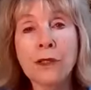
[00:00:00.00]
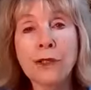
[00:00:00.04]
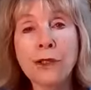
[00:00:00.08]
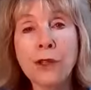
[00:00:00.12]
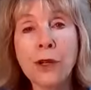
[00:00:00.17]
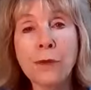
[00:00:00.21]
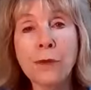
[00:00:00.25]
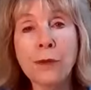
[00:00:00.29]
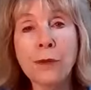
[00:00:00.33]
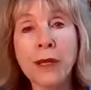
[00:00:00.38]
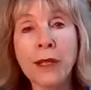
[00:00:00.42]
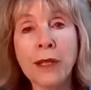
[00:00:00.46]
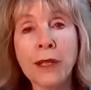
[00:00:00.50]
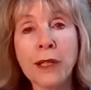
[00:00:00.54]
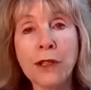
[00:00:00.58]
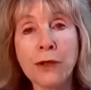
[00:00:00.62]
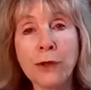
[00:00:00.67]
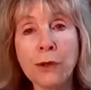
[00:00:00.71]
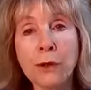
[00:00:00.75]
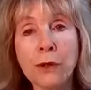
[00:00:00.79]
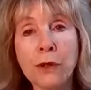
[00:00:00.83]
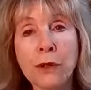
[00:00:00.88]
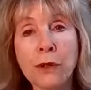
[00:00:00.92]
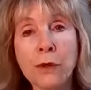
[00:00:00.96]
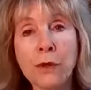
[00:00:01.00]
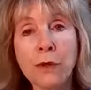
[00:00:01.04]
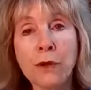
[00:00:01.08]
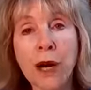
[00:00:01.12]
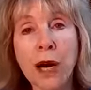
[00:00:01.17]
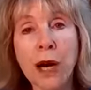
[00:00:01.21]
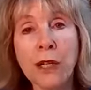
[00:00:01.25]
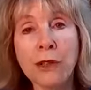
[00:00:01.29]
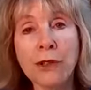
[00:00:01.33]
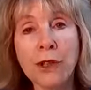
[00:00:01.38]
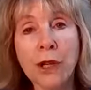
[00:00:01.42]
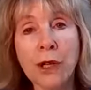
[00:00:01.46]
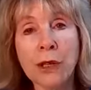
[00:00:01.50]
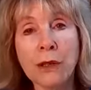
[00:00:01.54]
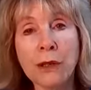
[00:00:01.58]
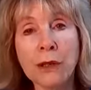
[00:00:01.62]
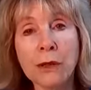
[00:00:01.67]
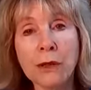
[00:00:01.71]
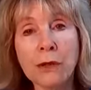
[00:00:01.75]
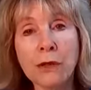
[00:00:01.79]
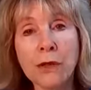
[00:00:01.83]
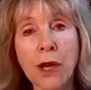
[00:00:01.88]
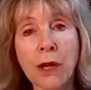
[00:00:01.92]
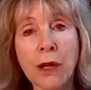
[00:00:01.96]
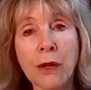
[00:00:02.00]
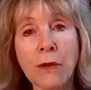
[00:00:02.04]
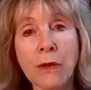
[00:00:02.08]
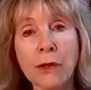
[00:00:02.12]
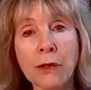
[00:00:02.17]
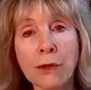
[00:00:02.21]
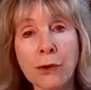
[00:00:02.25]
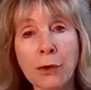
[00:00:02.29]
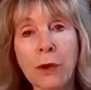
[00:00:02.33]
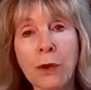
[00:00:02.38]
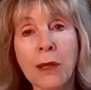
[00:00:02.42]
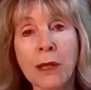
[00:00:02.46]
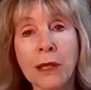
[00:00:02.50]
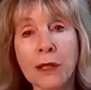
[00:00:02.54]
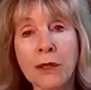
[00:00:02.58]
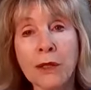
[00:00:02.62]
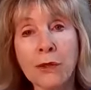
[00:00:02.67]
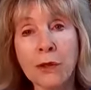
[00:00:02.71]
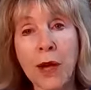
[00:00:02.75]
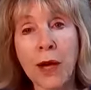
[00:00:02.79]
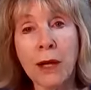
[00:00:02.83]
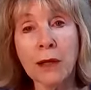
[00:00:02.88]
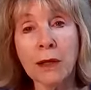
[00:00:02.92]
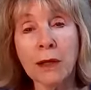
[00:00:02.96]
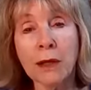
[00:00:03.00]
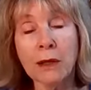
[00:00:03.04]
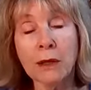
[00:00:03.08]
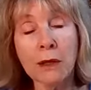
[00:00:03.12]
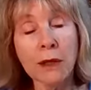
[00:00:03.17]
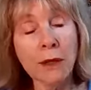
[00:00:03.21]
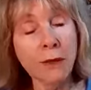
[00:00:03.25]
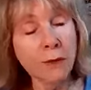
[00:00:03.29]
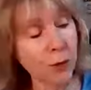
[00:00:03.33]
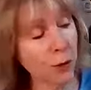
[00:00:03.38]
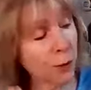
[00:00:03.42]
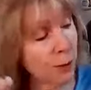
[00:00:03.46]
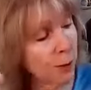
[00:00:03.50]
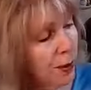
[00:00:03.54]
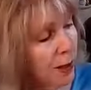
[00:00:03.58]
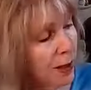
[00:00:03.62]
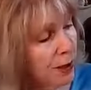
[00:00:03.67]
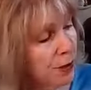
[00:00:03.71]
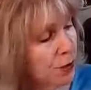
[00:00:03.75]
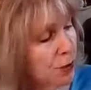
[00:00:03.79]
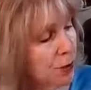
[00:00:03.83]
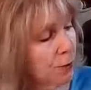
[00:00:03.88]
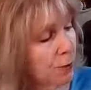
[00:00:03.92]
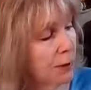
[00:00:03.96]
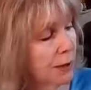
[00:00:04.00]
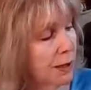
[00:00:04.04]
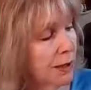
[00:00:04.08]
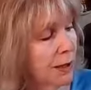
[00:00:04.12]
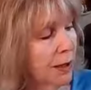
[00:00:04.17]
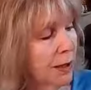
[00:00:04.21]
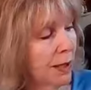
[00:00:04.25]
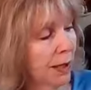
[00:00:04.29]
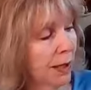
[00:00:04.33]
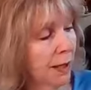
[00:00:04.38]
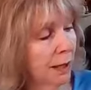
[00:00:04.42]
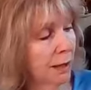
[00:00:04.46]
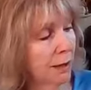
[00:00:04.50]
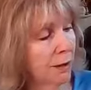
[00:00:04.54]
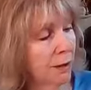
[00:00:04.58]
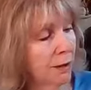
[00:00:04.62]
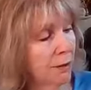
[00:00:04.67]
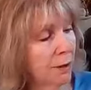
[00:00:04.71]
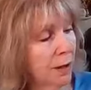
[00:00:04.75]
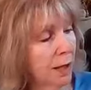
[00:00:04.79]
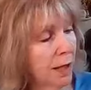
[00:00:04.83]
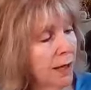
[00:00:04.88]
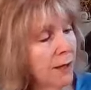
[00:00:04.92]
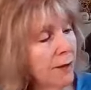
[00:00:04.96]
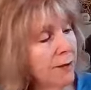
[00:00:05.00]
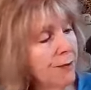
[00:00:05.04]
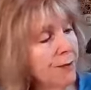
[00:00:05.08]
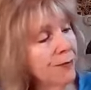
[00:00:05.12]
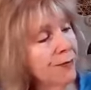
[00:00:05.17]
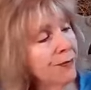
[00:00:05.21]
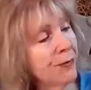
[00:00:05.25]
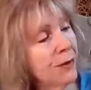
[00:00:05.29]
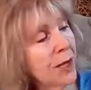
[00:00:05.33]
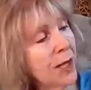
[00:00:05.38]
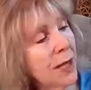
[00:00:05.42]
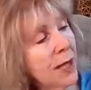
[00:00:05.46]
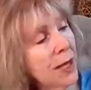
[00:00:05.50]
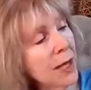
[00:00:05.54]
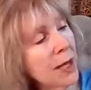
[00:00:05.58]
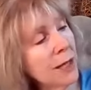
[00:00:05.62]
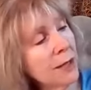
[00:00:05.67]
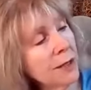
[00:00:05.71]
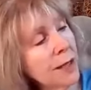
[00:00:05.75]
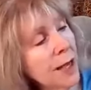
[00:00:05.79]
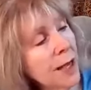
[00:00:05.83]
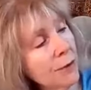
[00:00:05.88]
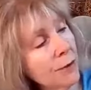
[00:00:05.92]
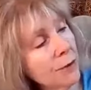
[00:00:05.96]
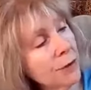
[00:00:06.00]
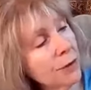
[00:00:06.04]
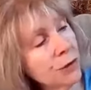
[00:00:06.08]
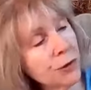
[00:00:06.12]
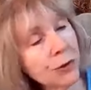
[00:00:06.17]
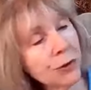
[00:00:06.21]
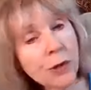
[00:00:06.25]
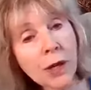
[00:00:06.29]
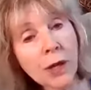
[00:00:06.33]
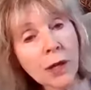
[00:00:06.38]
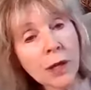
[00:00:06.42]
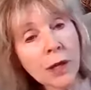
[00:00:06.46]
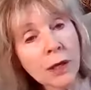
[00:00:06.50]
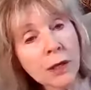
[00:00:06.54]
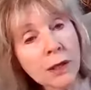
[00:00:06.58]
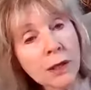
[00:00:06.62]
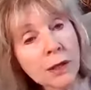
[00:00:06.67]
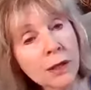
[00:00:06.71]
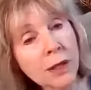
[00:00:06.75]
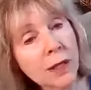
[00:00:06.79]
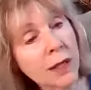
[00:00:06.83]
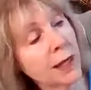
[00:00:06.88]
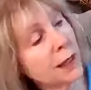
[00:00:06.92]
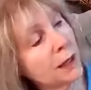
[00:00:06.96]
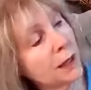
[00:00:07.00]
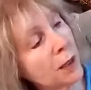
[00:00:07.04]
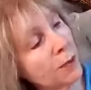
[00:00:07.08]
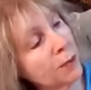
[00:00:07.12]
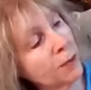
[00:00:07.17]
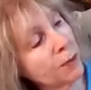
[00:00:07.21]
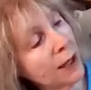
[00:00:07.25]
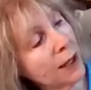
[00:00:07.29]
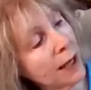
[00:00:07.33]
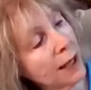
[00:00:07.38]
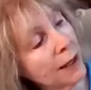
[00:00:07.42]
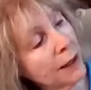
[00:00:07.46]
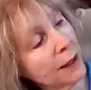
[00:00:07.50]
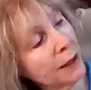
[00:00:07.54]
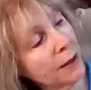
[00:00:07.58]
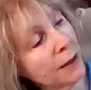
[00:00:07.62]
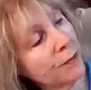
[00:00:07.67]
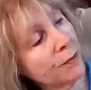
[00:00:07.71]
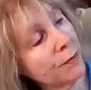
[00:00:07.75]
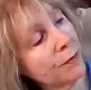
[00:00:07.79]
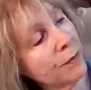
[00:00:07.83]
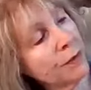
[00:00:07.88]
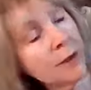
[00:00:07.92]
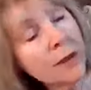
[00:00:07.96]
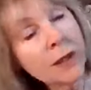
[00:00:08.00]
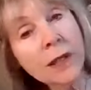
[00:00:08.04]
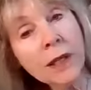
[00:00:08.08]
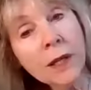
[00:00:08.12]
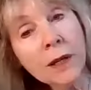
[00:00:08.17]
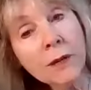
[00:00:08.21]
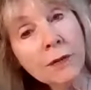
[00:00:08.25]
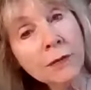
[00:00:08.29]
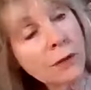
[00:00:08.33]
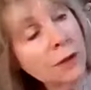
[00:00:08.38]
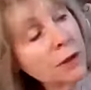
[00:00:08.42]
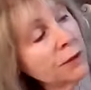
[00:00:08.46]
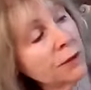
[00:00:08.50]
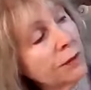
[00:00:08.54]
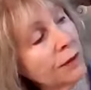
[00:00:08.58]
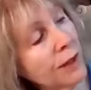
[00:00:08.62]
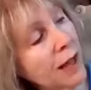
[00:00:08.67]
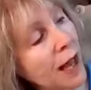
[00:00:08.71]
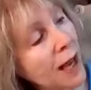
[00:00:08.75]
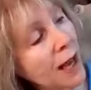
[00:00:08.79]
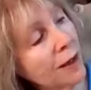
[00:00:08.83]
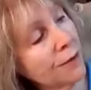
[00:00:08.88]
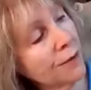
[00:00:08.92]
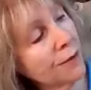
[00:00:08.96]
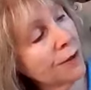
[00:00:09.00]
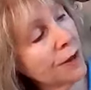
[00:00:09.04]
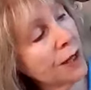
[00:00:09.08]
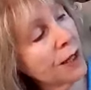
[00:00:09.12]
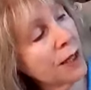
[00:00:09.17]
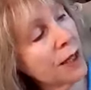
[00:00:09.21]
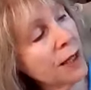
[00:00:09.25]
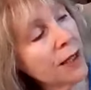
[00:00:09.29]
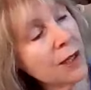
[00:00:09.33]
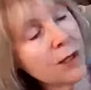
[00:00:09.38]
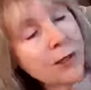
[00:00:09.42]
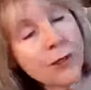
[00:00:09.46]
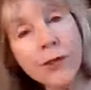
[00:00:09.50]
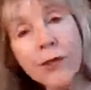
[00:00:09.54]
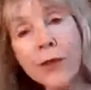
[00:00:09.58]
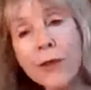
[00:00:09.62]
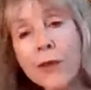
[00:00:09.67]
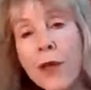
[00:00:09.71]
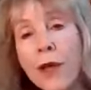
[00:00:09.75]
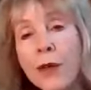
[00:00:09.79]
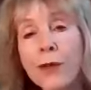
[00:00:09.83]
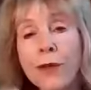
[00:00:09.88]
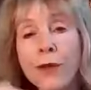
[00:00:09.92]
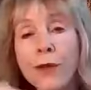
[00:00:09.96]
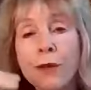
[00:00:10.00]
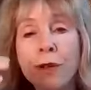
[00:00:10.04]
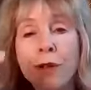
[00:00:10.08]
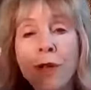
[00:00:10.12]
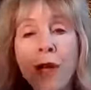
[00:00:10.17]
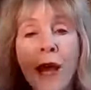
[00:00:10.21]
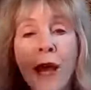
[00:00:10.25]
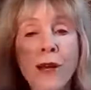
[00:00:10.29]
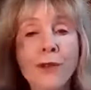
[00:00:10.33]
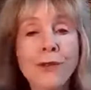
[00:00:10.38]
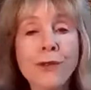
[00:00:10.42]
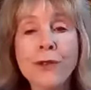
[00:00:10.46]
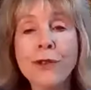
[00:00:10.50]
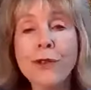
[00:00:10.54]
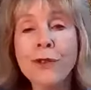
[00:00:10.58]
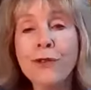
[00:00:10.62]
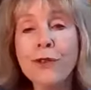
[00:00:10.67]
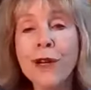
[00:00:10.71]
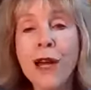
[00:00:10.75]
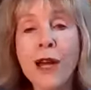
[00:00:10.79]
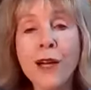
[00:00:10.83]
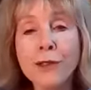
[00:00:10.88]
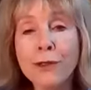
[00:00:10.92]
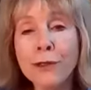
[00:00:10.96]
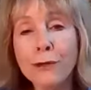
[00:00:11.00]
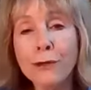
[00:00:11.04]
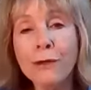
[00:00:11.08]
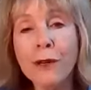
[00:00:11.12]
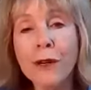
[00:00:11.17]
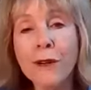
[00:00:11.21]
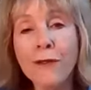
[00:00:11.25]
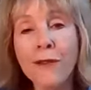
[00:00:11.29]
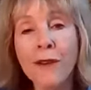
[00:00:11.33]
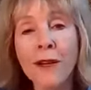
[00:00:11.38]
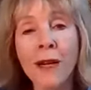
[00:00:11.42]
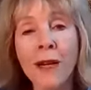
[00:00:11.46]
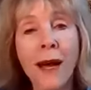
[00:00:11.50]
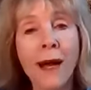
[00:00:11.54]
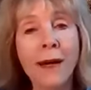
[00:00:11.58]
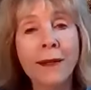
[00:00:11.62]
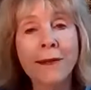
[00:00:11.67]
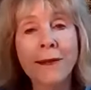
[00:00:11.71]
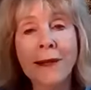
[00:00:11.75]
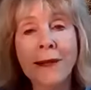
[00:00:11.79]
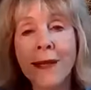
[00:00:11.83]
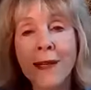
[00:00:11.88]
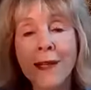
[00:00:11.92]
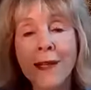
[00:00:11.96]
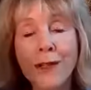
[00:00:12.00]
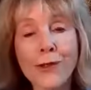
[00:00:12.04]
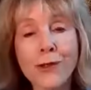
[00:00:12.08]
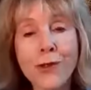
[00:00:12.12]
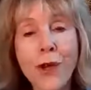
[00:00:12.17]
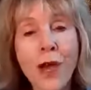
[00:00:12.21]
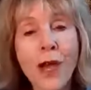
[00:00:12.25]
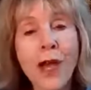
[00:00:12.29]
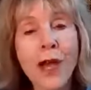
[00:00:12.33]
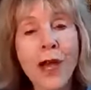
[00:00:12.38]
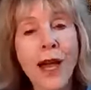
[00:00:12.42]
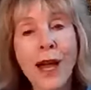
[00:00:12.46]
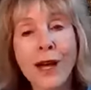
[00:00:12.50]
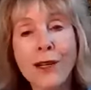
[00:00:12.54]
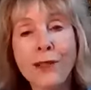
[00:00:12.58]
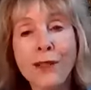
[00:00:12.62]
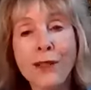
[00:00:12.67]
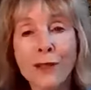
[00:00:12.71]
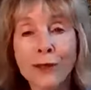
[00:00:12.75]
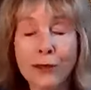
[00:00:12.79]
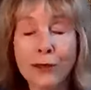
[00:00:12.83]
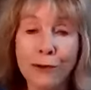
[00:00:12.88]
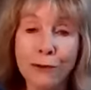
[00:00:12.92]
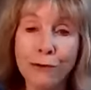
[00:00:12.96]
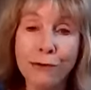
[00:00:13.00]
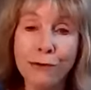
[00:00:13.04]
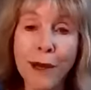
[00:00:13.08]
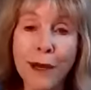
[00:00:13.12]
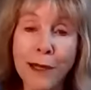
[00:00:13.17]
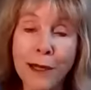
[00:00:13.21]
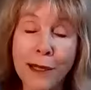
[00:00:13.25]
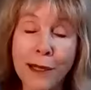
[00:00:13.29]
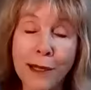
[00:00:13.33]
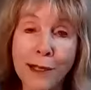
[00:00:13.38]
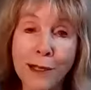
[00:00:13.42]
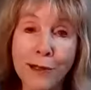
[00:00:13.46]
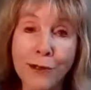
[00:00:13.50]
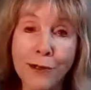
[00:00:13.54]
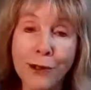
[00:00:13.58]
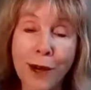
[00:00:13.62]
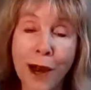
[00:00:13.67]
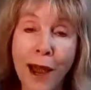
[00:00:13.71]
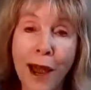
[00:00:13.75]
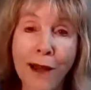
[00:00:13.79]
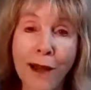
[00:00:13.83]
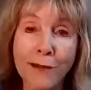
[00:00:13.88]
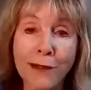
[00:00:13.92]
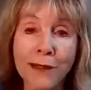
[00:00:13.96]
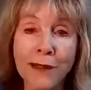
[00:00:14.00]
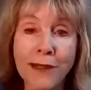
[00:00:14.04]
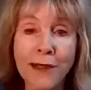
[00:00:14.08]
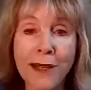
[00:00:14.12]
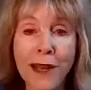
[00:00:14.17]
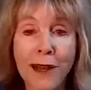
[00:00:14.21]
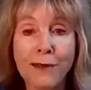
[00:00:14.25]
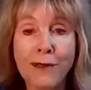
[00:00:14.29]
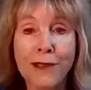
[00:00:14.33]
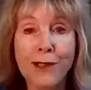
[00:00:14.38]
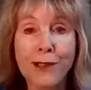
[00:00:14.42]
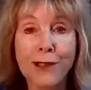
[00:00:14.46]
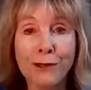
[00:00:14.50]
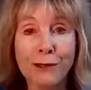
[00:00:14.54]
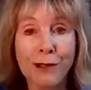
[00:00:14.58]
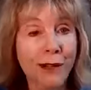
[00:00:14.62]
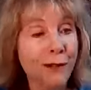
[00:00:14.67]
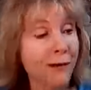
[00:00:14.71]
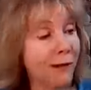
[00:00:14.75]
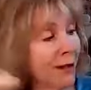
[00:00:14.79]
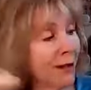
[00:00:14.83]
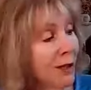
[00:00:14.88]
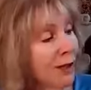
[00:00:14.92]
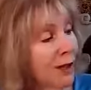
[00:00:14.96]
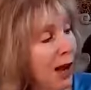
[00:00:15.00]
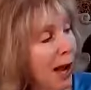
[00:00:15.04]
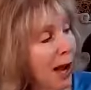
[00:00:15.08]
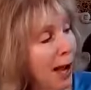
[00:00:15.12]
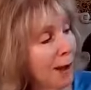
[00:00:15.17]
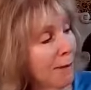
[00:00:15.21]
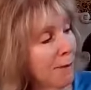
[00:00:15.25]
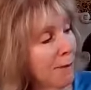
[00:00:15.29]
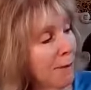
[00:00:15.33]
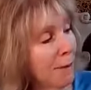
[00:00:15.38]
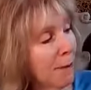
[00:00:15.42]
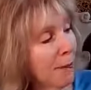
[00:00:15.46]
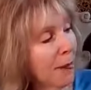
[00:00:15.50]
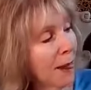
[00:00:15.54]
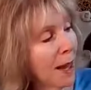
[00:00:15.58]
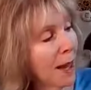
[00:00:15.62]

jump right into a new project, say on the 22nd, if you possibly can, okay? Now, the sun, the yellow planet, the giver of life, is in that third house, and you've got terrific ideas, and you're ready to travel and have a terrific time.